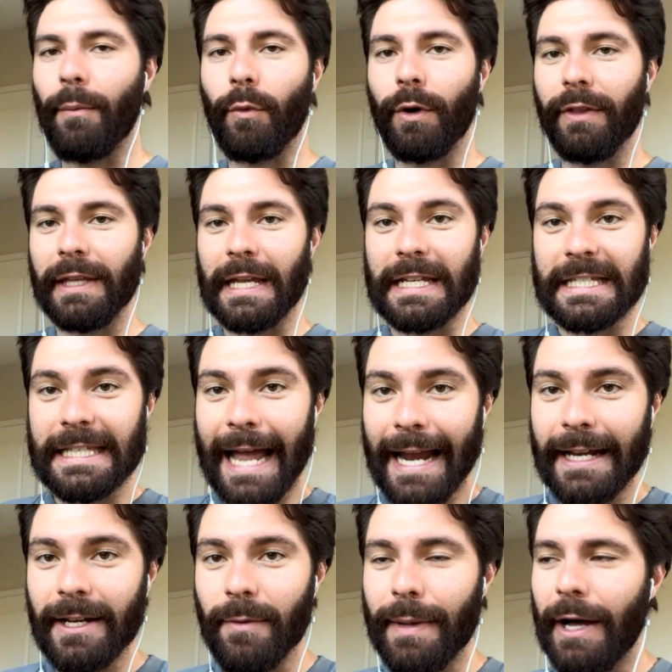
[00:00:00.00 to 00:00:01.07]
I'm really
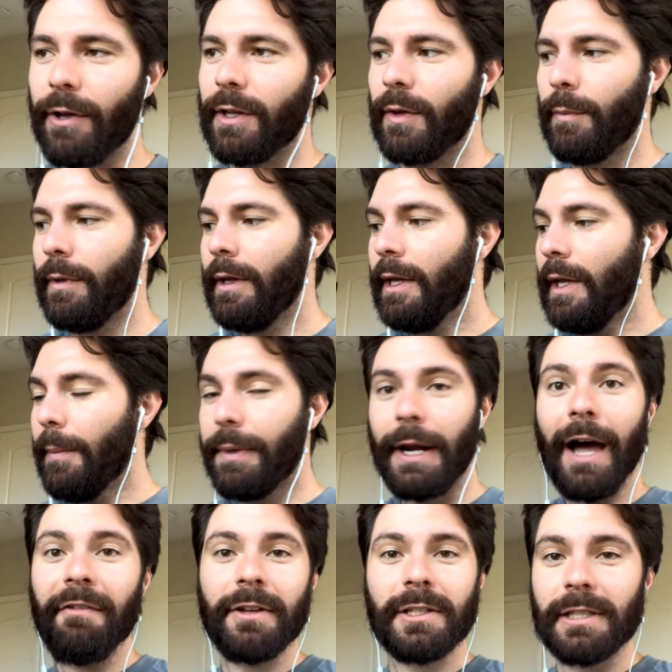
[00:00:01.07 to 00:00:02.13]
excited about him, but
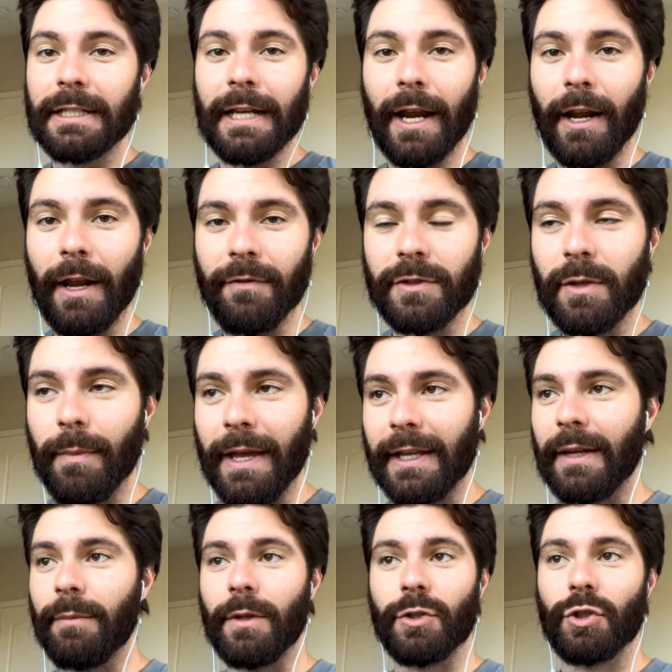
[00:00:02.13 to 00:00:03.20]
obviously not enough to
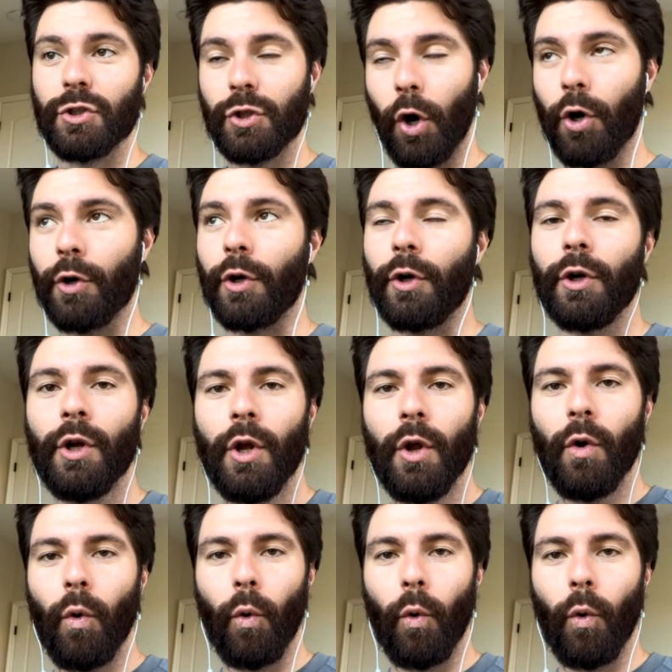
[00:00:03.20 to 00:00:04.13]
make him the starter